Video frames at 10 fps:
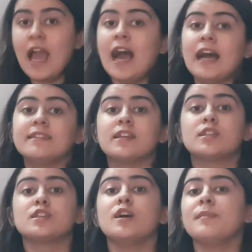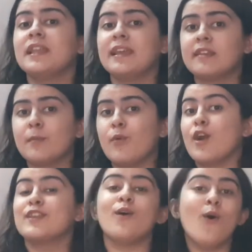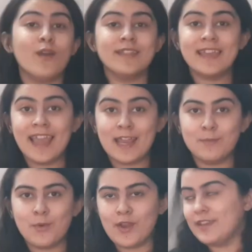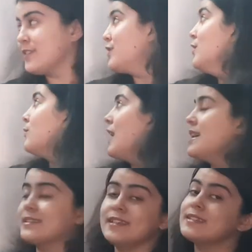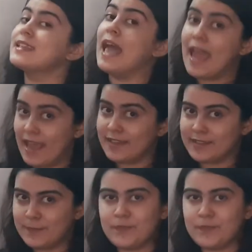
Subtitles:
and the terminating point or the end point is known as its head.